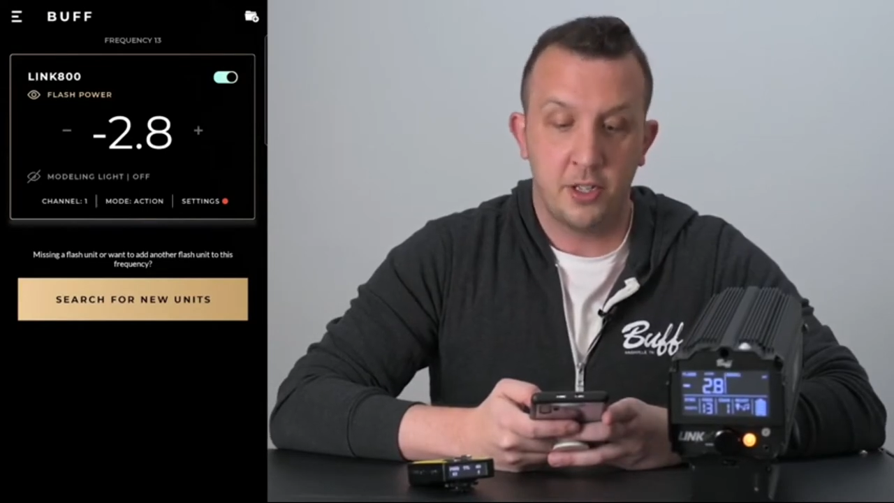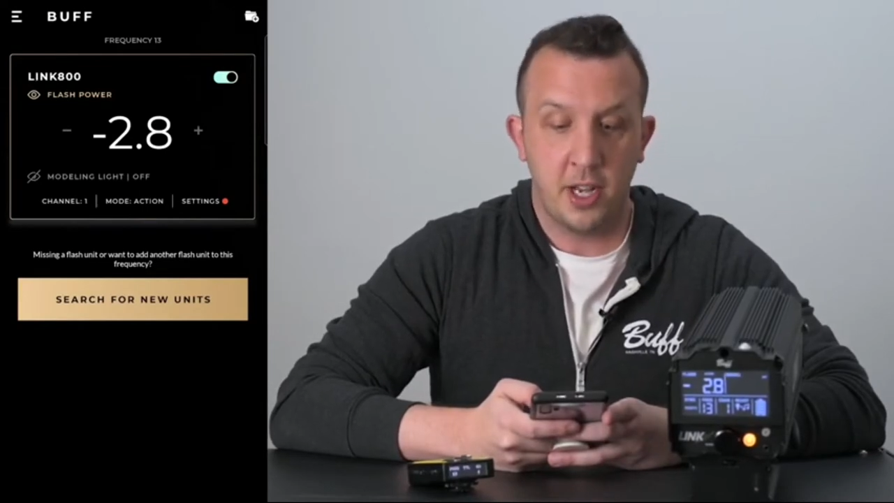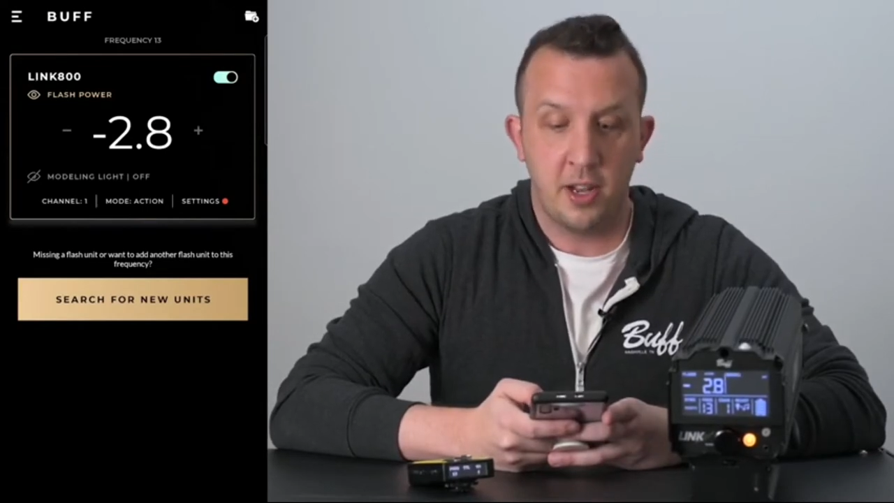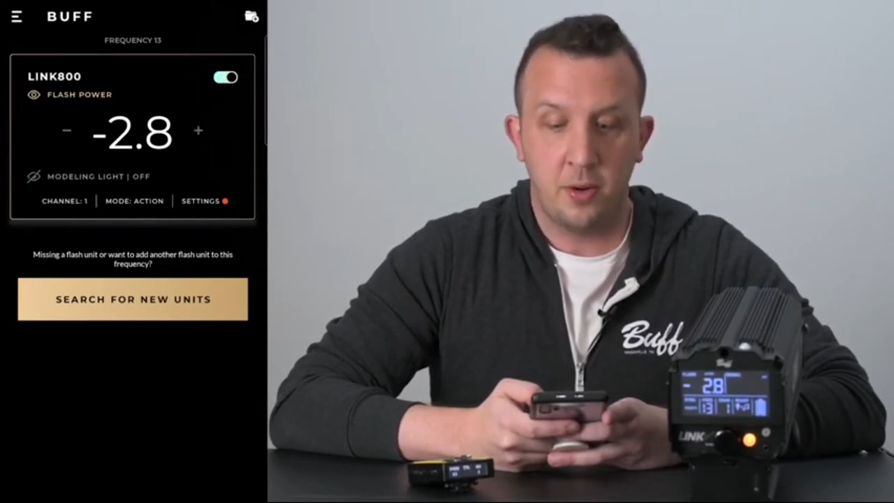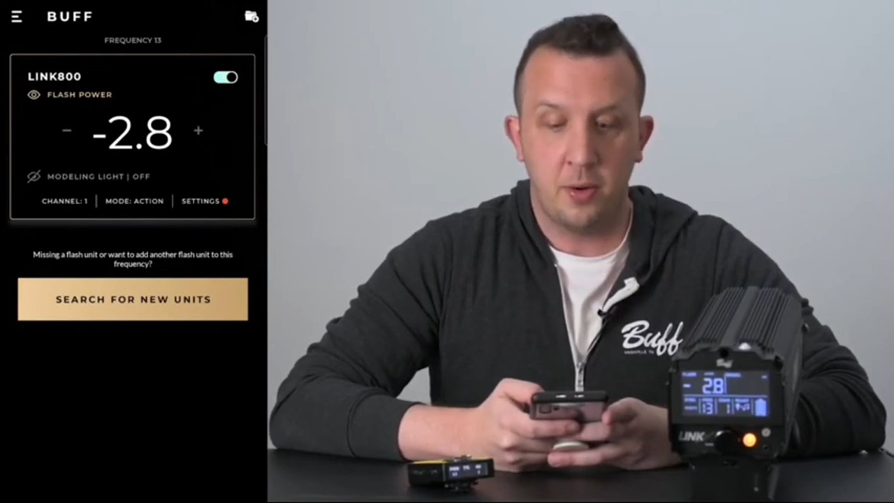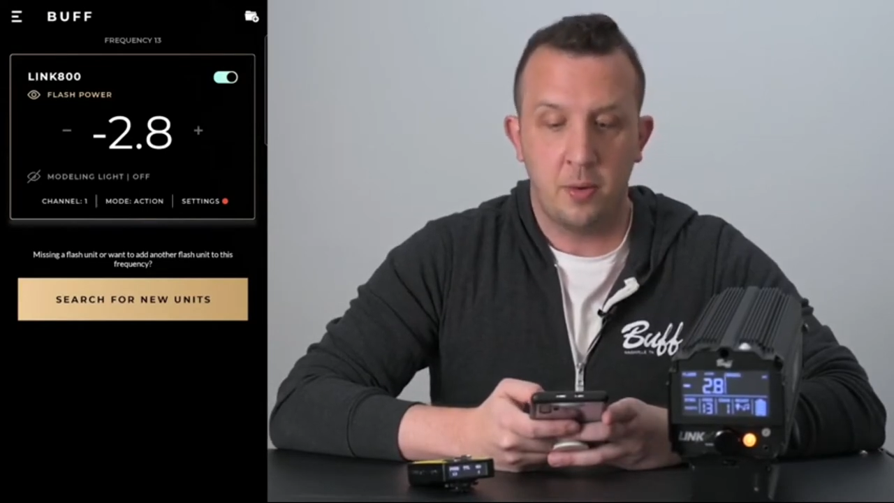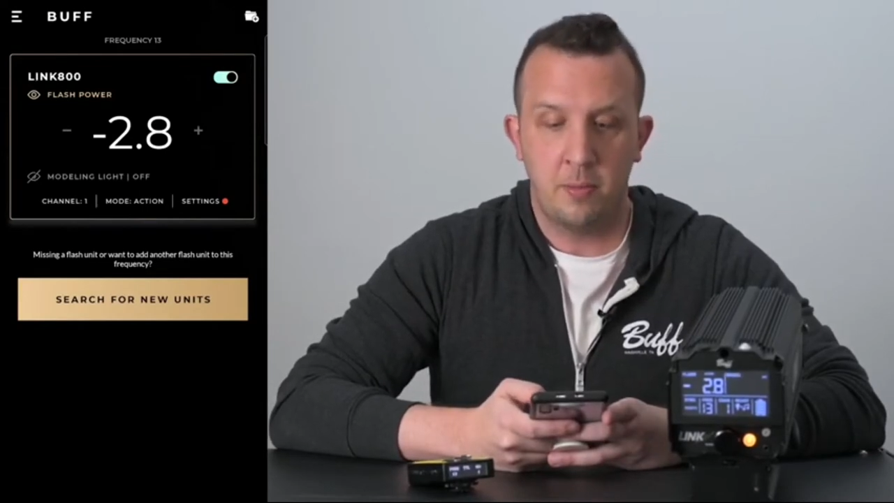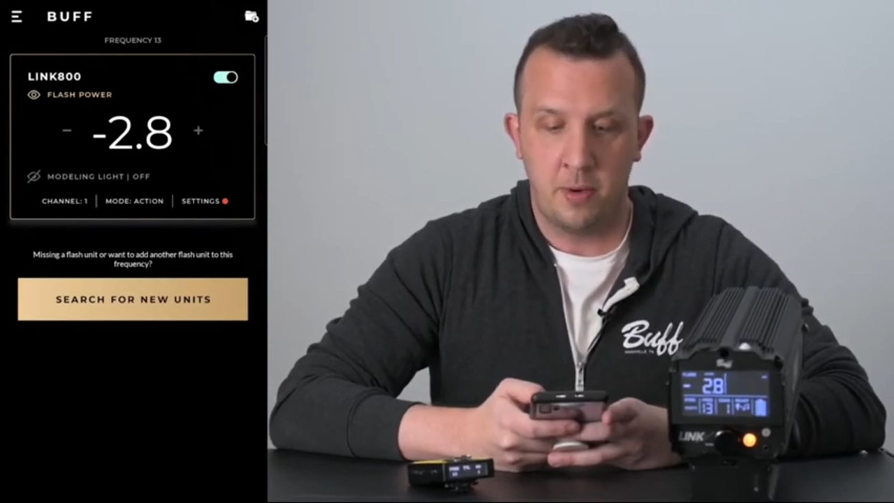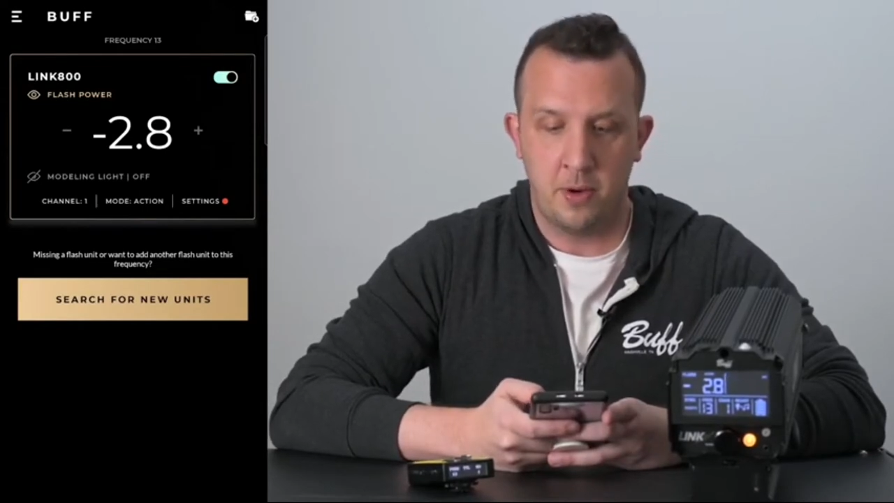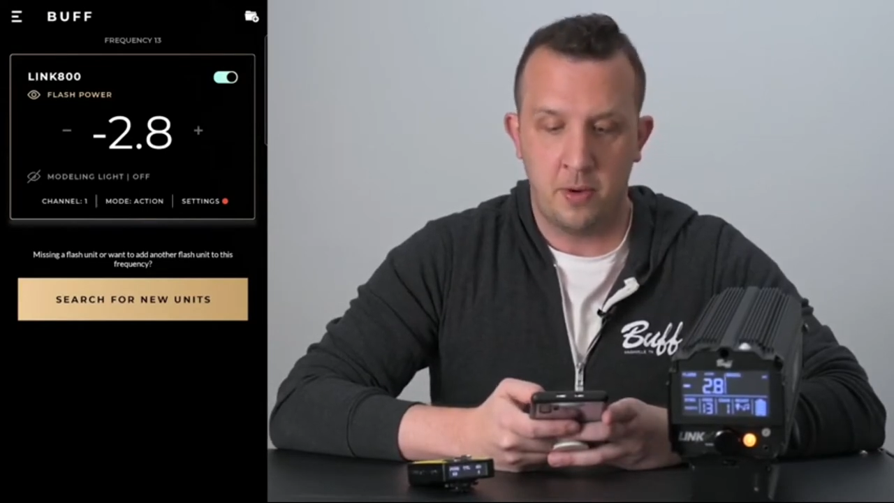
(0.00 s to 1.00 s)
channel,
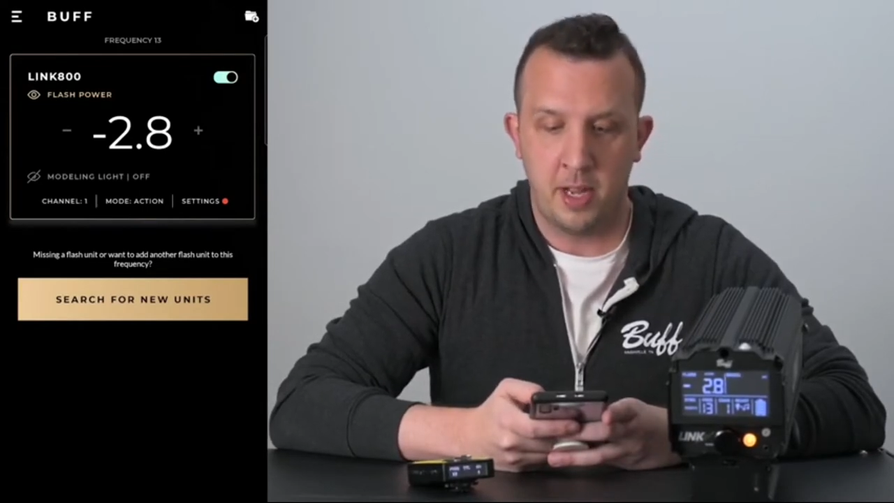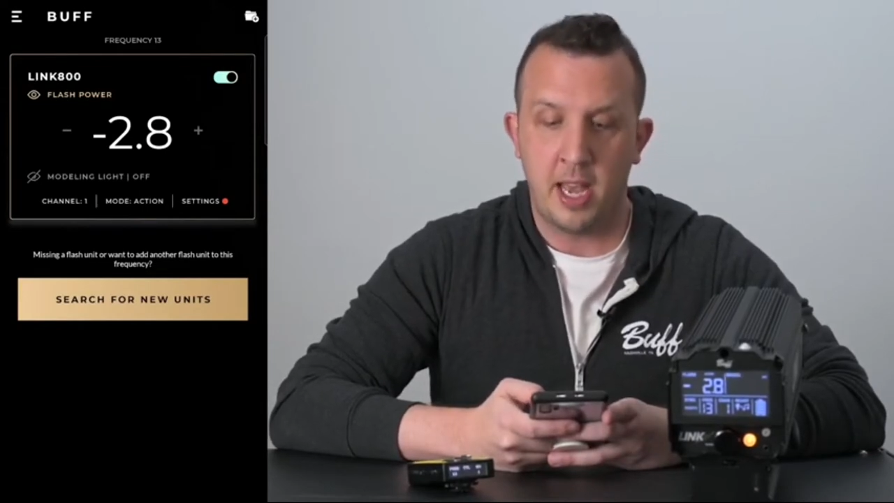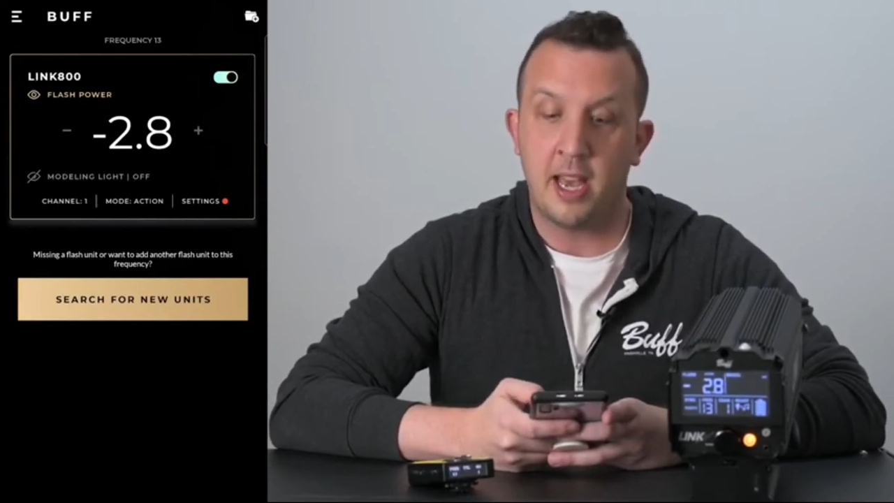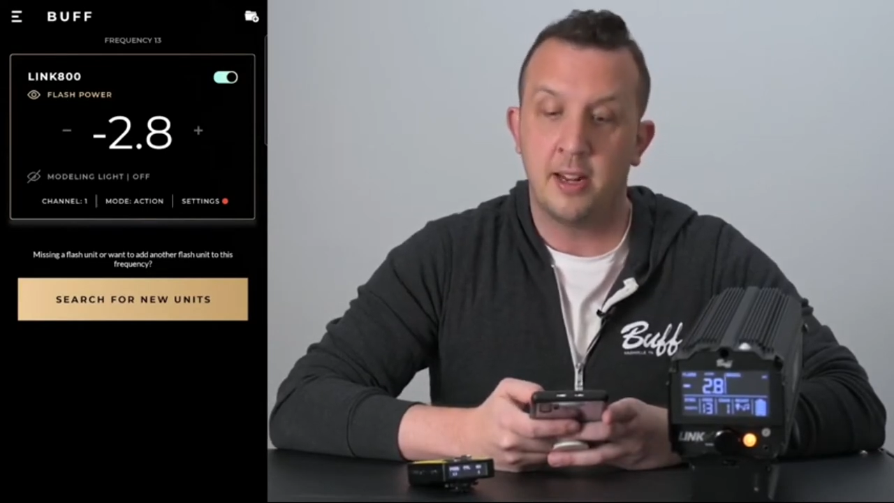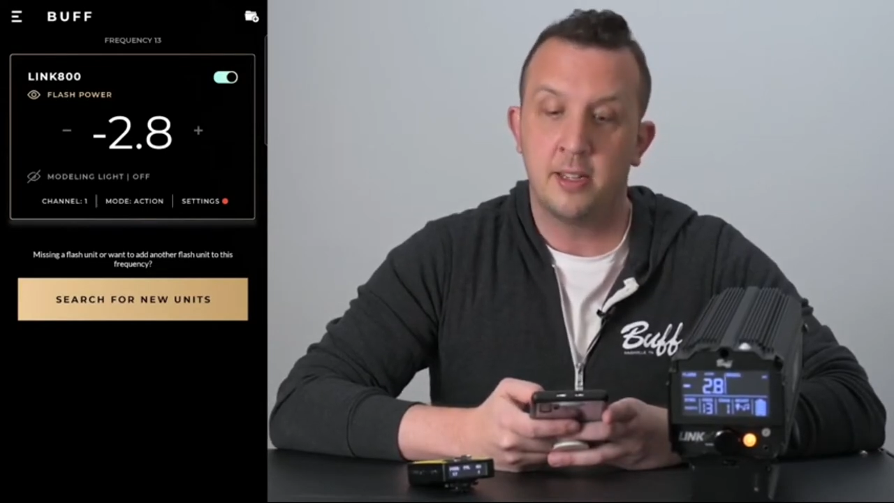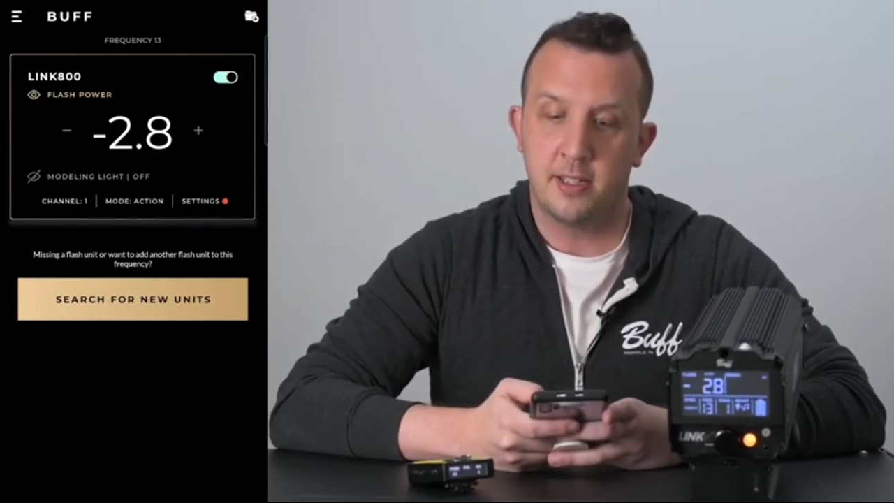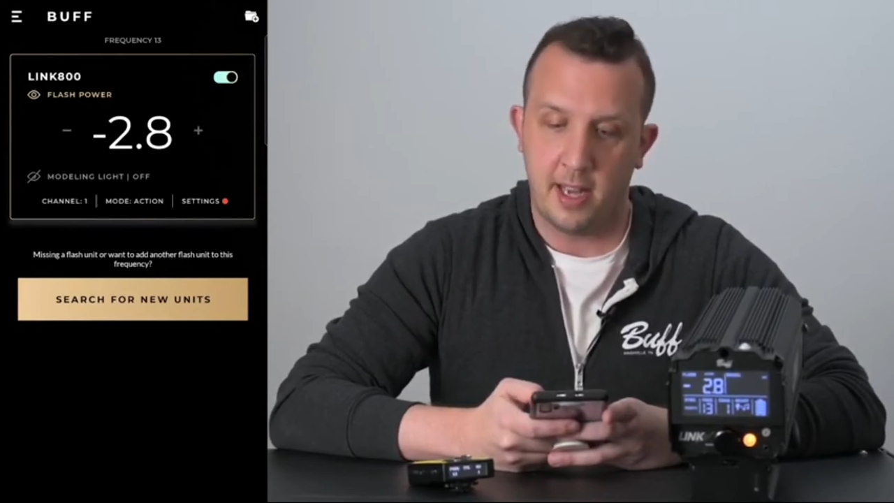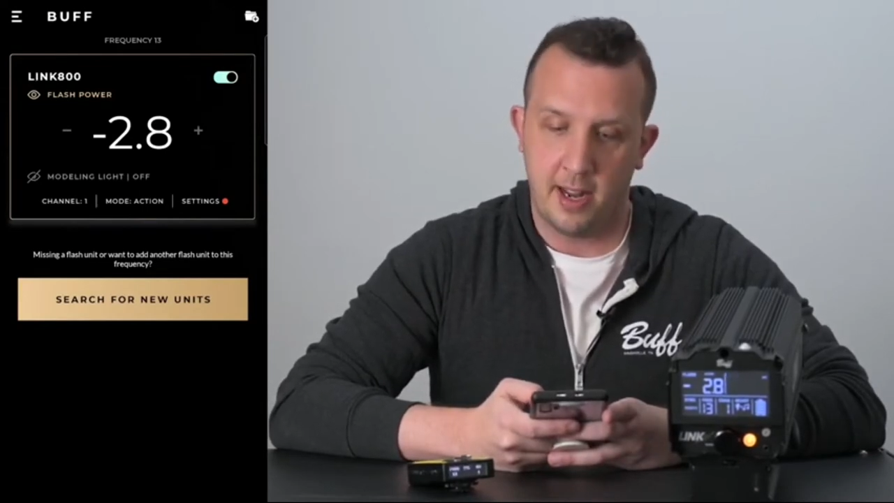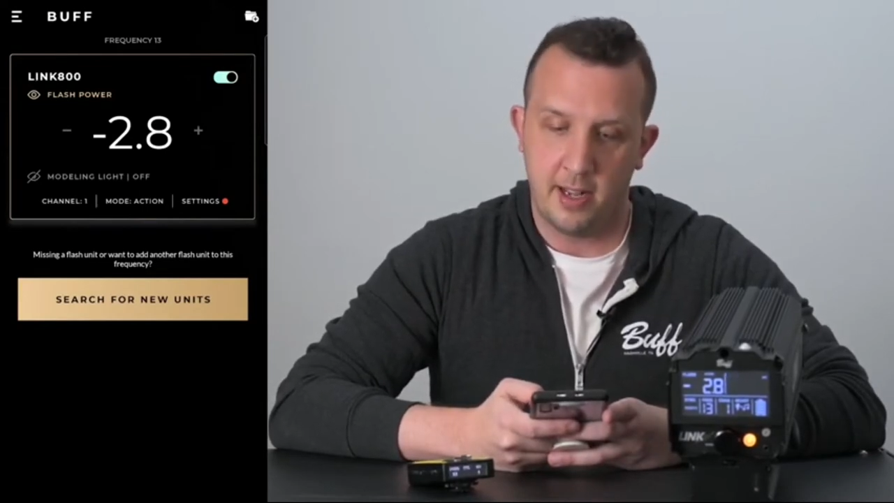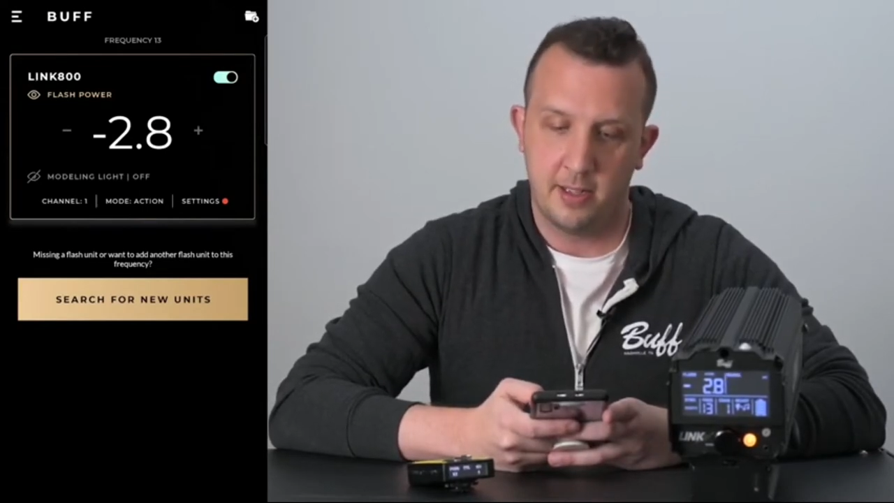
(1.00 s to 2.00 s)
mode, and
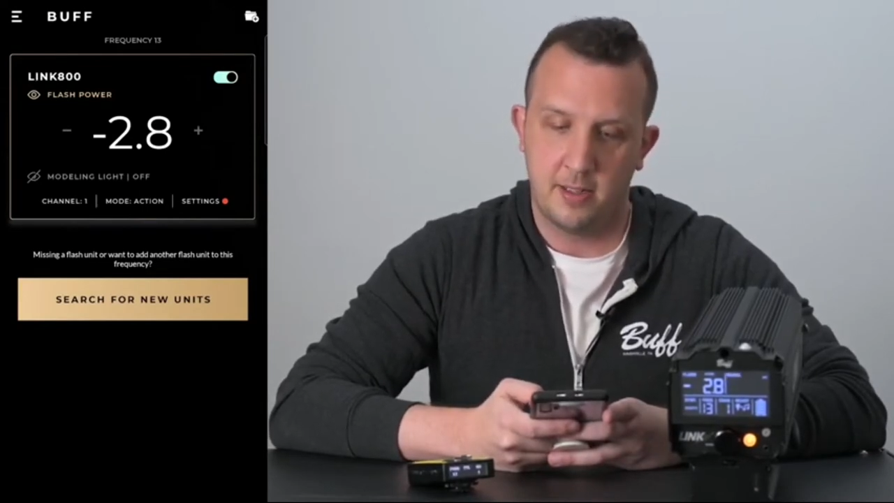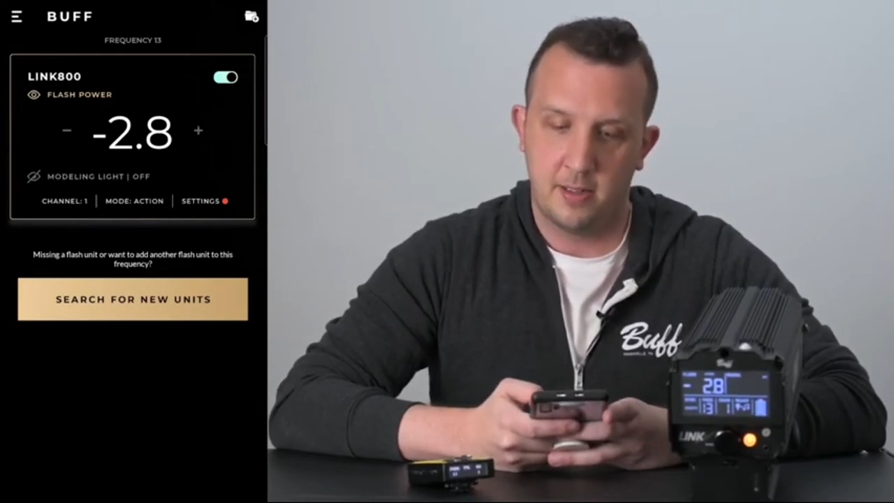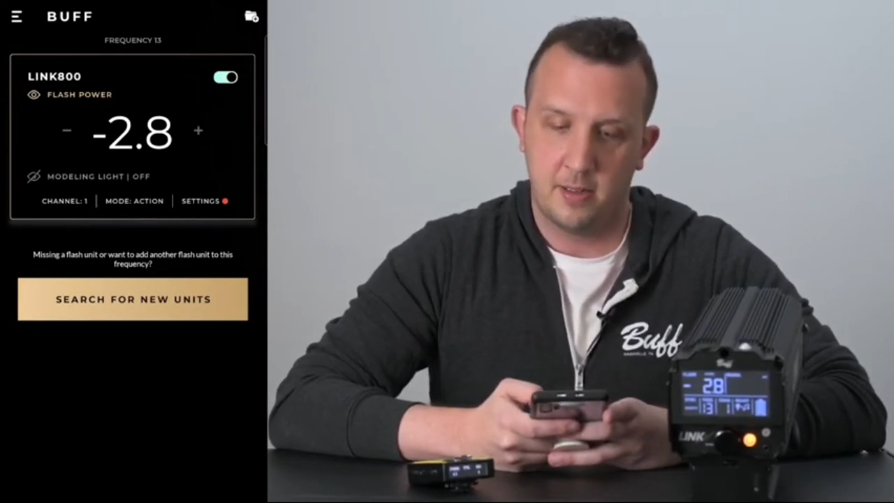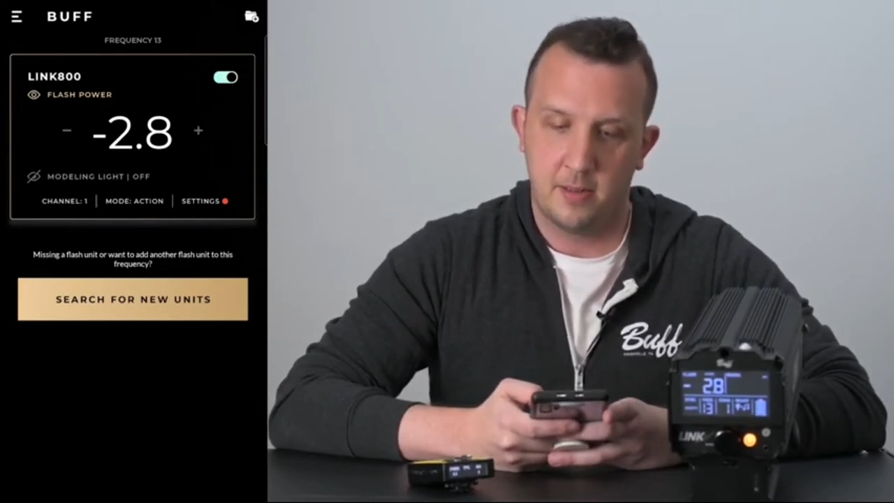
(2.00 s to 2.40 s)
settings.